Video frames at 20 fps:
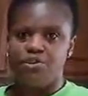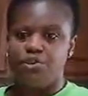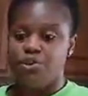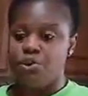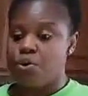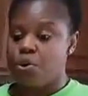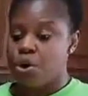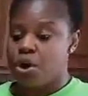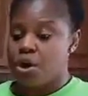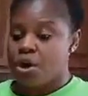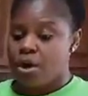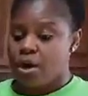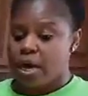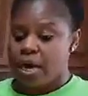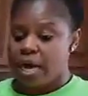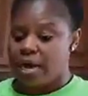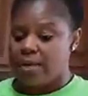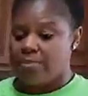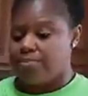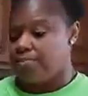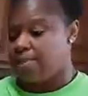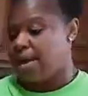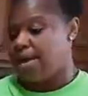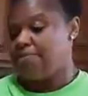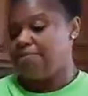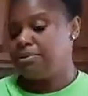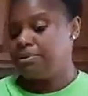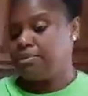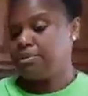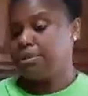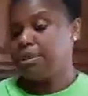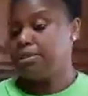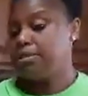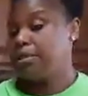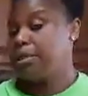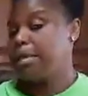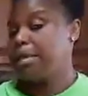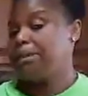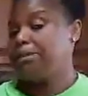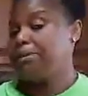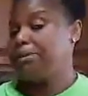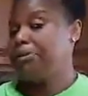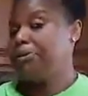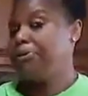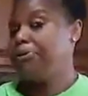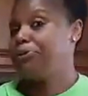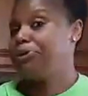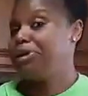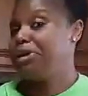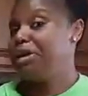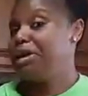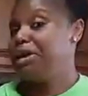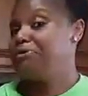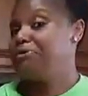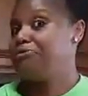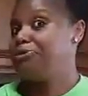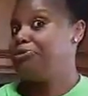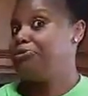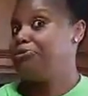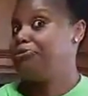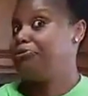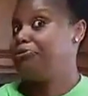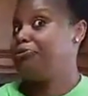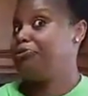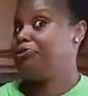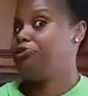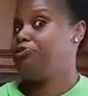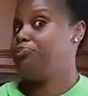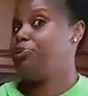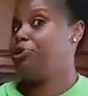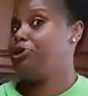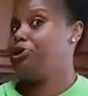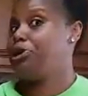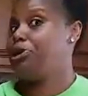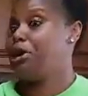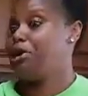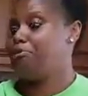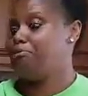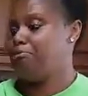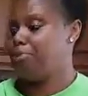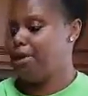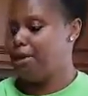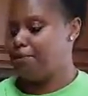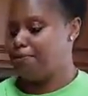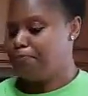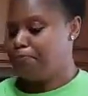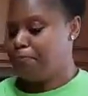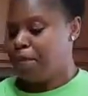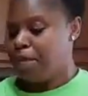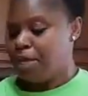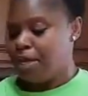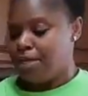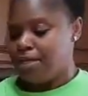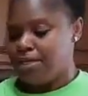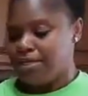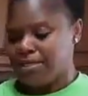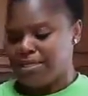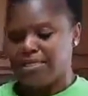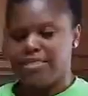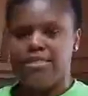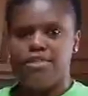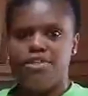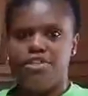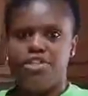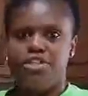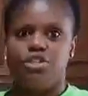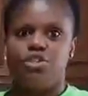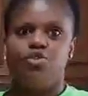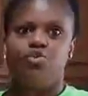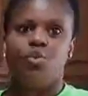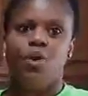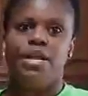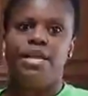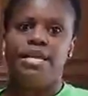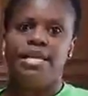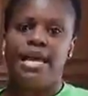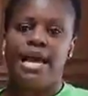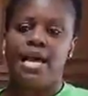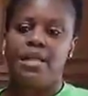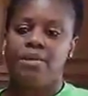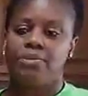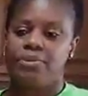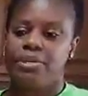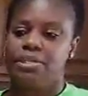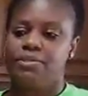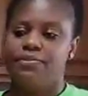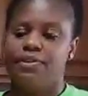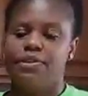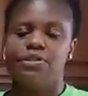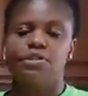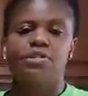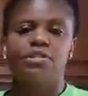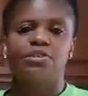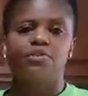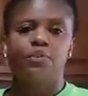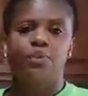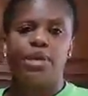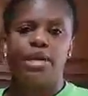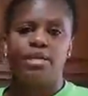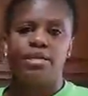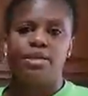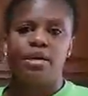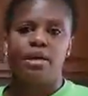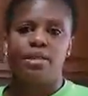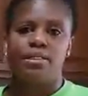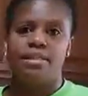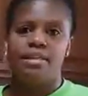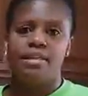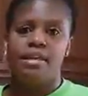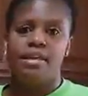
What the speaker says: So I haven't done the caloric count for this part yet, but this is just 20 calories versus if we had done